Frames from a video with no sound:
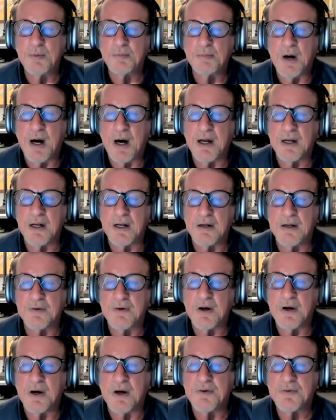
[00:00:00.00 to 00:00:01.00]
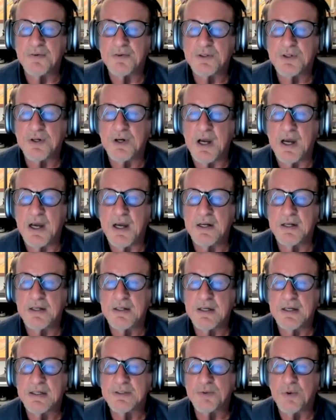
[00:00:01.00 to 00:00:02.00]
model of trade
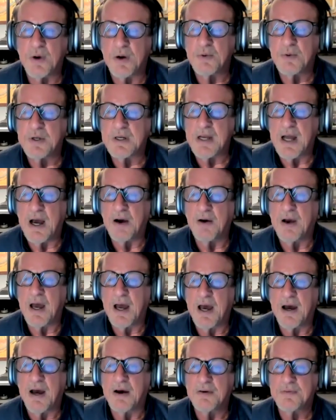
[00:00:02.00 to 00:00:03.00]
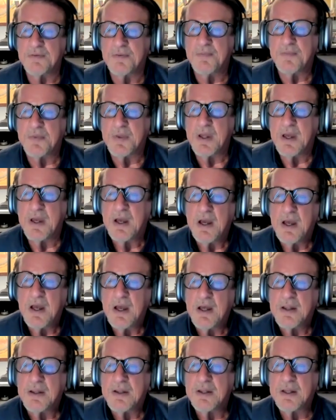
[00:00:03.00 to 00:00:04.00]
is what we now have.
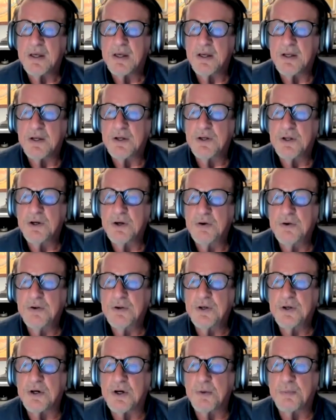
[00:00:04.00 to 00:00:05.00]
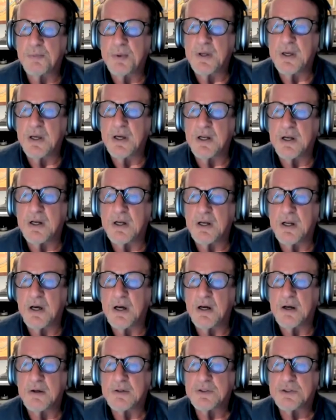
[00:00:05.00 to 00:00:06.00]
The new European
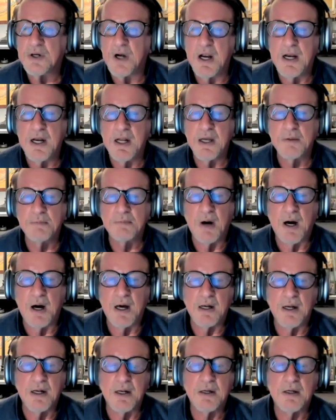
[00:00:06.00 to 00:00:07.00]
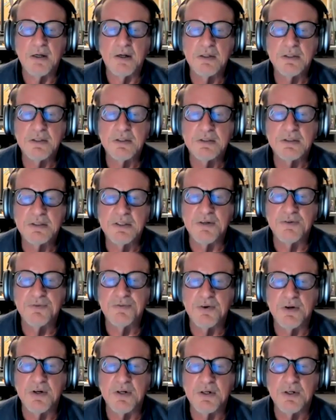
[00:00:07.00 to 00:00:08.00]
trading model
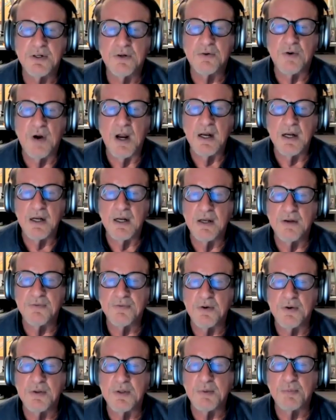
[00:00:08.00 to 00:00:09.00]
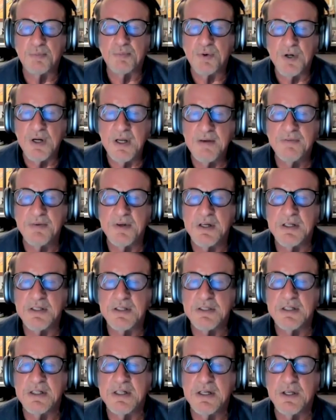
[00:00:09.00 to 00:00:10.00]
differed greatly from the
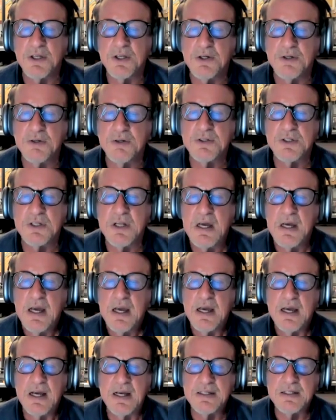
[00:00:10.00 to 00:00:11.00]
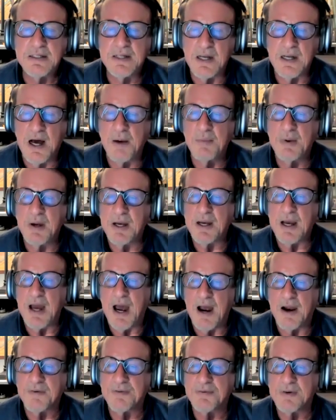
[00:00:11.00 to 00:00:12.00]
previously used Islamic
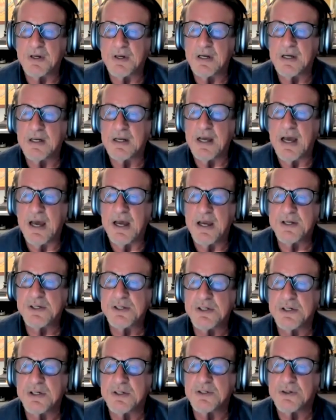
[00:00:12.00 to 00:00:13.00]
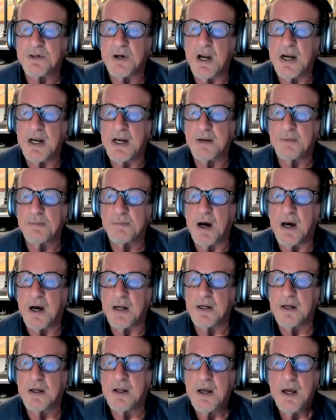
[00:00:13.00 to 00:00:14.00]
African Asian trading
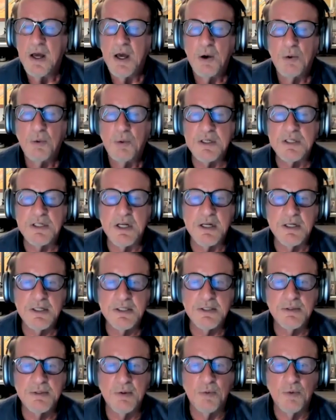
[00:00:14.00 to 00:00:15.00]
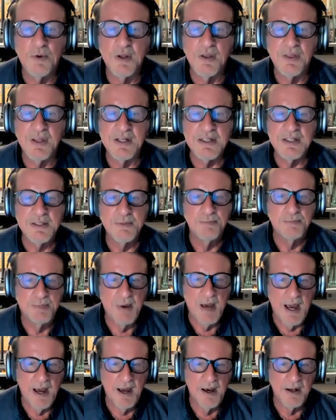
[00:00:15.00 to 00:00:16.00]
model, which is with its
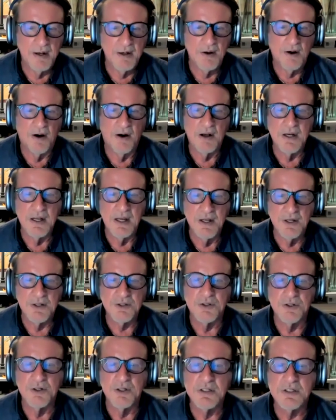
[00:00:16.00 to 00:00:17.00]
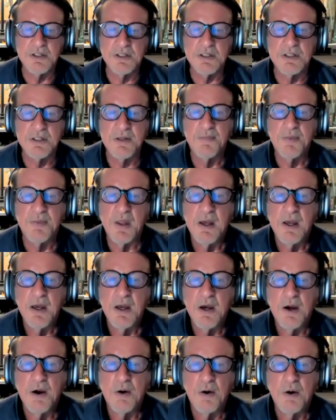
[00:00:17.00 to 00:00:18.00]
ban on interests,
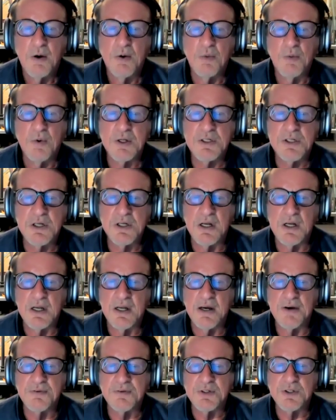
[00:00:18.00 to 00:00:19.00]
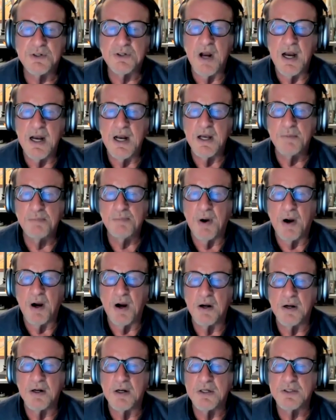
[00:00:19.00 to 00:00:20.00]
which left trading
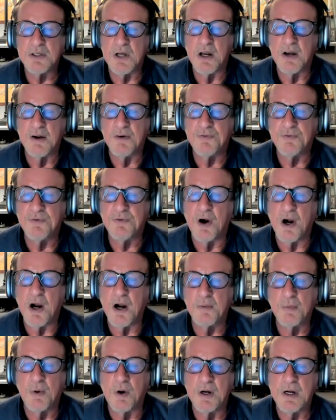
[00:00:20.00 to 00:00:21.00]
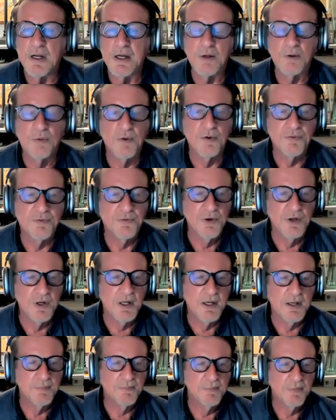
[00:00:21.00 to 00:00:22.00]
partners on a far more equal
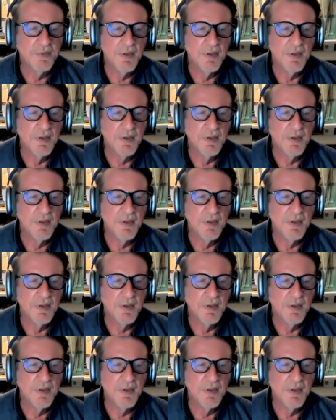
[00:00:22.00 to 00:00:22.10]
footing.